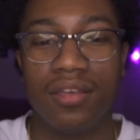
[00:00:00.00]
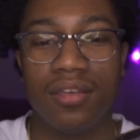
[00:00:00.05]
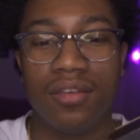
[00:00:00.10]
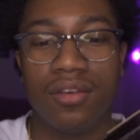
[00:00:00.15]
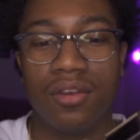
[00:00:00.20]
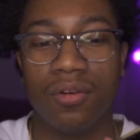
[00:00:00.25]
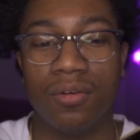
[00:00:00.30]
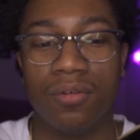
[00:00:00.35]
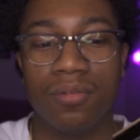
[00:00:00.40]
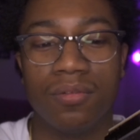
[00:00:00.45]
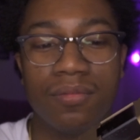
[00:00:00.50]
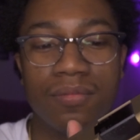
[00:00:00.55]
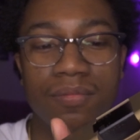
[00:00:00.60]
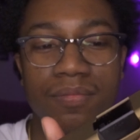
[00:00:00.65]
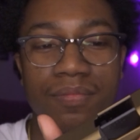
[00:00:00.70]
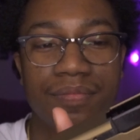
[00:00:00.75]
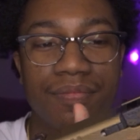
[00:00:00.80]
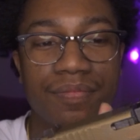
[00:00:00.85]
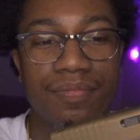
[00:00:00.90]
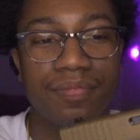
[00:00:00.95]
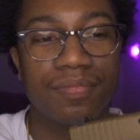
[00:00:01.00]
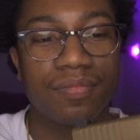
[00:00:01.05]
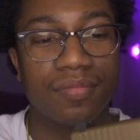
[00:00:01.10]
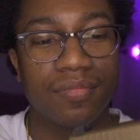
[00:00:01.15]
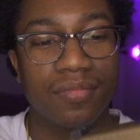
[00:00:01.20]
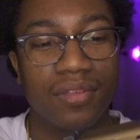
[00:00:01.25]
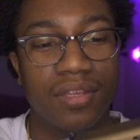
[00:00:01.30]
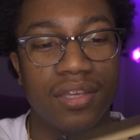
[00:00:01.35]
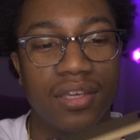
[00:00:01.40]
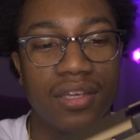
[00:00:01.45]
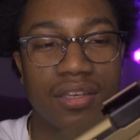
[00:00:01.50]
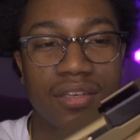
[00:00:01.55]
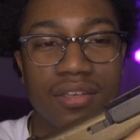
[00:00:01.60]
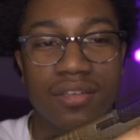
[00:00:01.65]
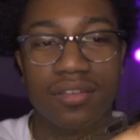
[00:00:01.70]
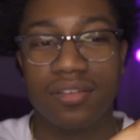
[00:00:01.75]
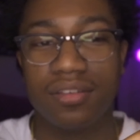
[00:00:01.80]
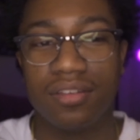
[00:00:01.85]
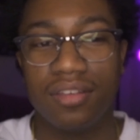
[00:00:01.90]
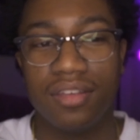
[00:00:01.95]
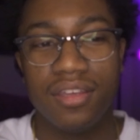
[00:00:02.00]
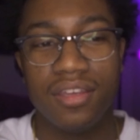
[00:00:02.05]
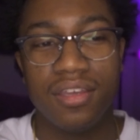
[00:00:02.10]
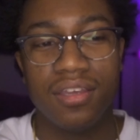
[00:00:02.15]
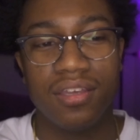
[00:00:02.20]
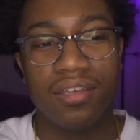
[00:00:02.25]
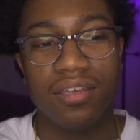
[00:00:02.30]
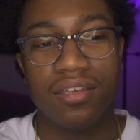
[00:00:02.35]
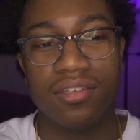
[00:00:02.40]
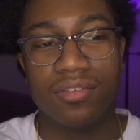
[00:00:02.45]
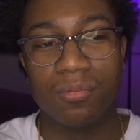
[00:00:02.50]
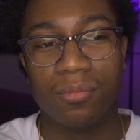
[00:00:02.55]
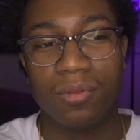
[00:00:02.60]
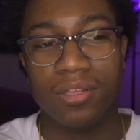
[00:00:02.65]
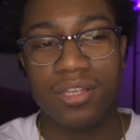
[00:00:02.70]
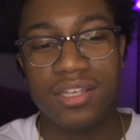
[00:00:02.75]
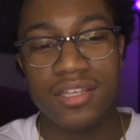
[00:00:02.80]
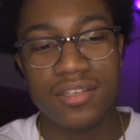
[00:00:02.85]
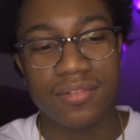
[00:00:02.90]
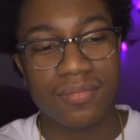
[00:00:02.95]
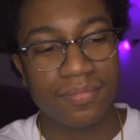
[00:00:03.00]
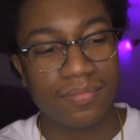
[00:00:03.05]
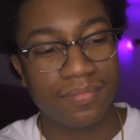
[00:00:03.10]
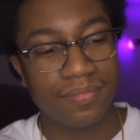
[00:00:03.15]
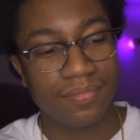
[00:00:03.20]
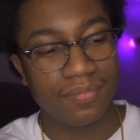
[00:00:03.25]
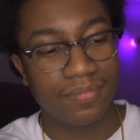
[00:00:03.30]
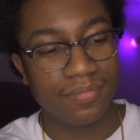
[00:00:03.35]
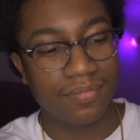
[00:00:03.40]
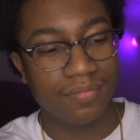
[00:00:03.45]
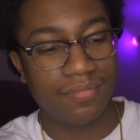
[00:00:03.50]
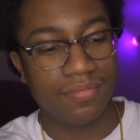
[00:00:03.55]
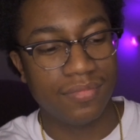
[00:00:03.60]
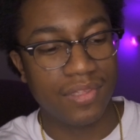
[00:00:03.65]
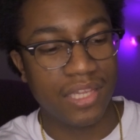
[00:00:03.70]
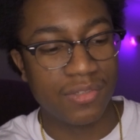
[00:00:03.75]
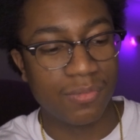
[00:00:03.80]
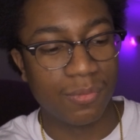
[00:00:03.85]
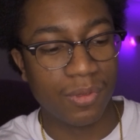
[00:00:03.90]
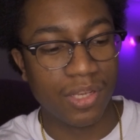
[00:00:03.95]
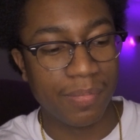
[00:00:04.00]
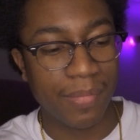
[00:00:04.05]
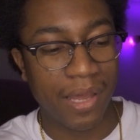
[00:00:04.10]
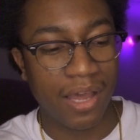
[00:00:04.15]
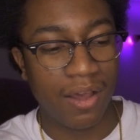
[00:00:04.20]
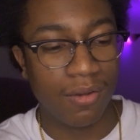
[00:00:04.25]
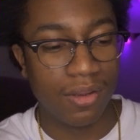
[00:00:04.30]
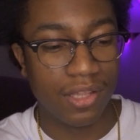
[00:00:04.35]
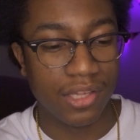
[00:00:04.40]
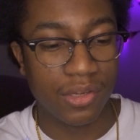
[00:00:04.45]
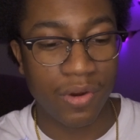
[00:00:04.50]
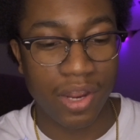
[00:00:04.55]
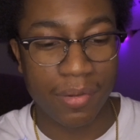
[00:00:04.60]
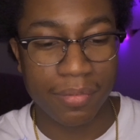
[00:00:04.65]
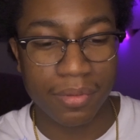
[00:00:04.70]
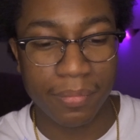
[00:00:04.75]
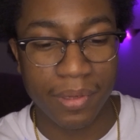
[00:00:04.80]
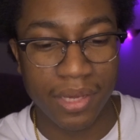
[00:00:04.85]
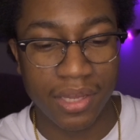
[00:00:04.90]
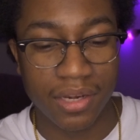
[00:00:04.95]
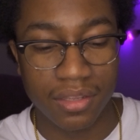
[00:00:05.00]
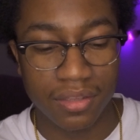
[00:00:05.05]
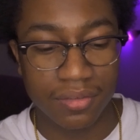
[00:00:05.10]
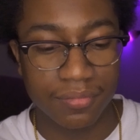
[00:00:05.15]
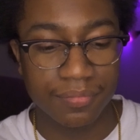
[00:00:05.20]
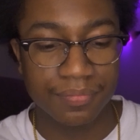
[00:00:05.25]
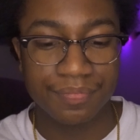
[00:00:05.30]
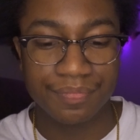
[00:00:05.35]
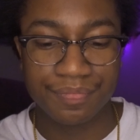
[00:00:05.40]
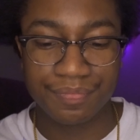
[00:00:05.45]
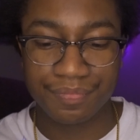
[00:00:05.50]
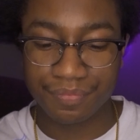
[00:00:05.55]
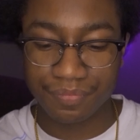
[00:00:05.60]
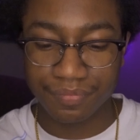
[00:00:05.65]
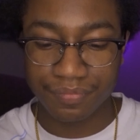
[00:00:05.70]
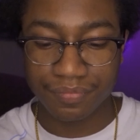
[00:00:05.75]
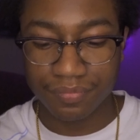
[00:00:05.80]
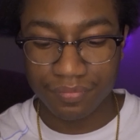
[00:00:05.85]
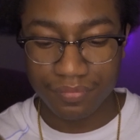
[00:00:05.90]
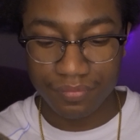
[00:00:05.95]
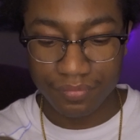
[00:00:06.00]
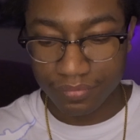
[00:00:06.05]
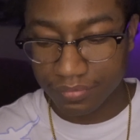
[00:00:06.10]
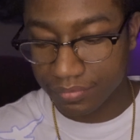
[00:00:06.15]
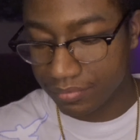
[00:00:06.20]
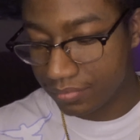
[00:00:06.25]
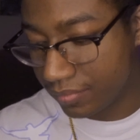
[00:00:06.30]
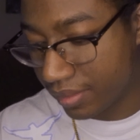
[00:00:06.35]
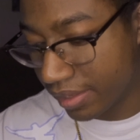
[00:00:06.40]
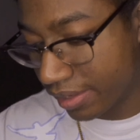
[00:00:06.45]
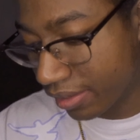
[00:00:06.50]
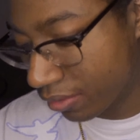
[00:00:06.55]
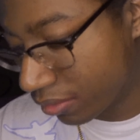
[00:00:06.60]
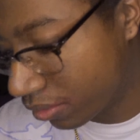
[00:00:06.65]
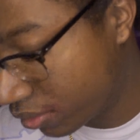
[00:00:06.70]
you know, and it's really, that's really my only gripe about it. Now,